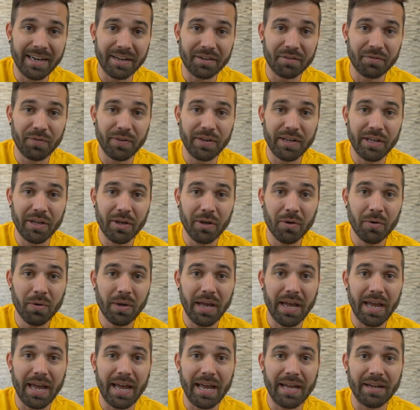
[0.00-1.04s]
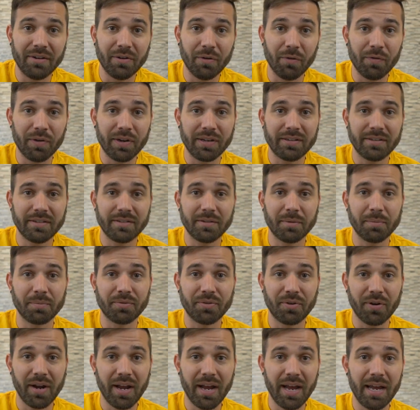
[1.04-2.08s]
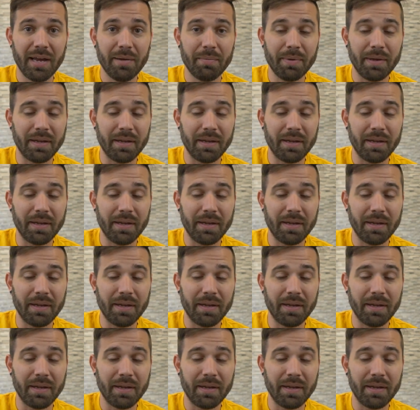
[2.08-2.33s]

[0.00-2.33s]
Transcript: next video and don't forget to subscribe